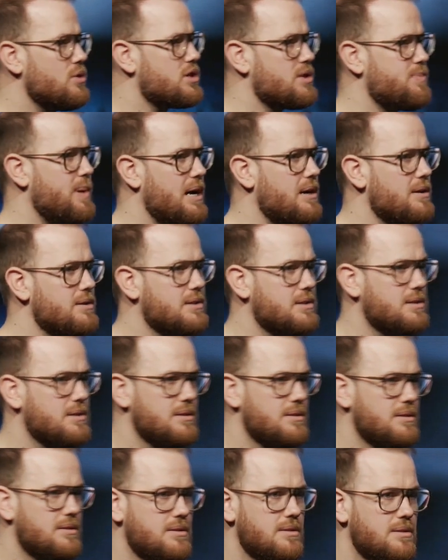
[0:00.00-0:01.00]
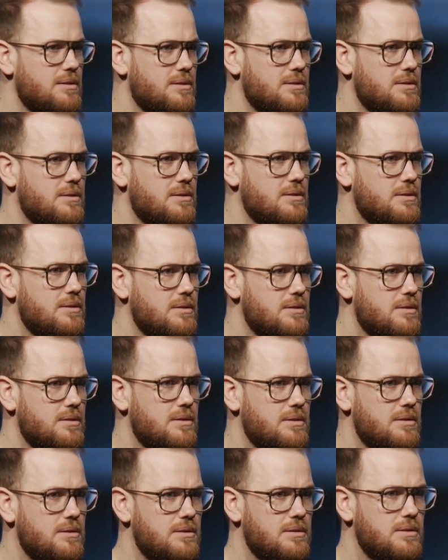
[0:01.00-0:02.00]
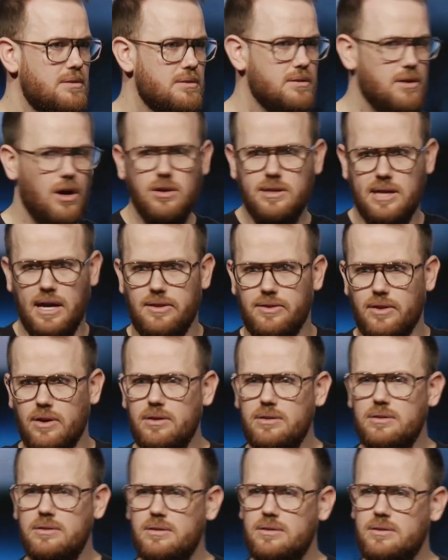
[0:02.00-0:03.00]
your spouse. God can, though.